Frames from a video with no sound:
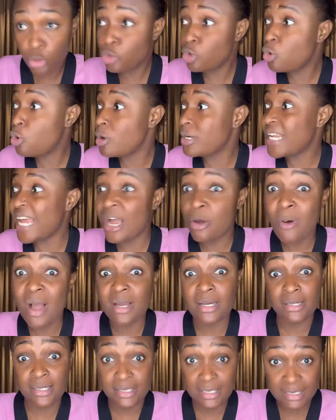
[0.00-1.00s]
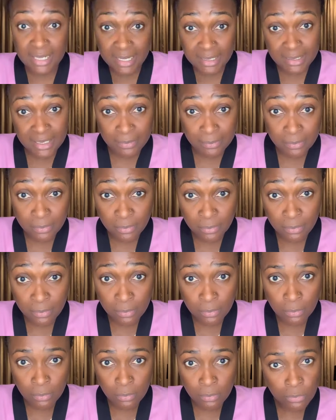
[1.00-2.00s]
Do you go there and go and criticize them?
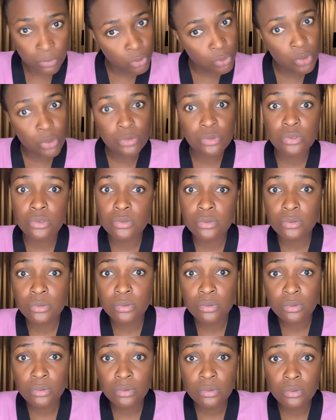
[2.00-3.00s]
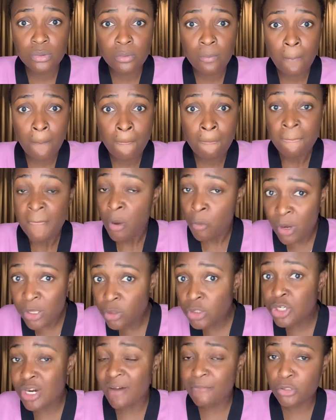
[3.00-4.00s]
You don't.
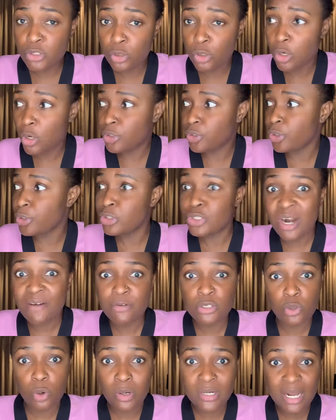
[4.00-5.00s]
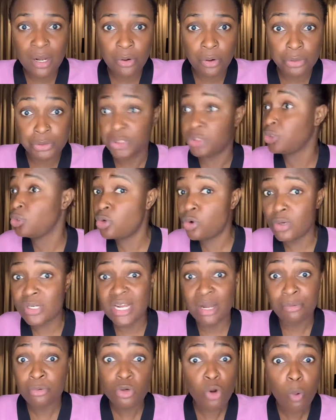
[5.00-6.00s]
When you travel to London, you travel to other countries, do you
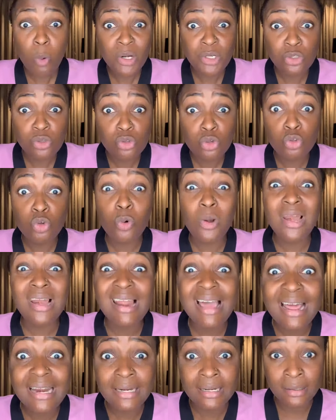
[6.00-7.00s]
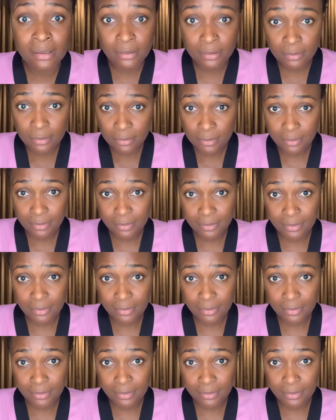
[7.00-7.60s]
go there and, no, what do? You learn.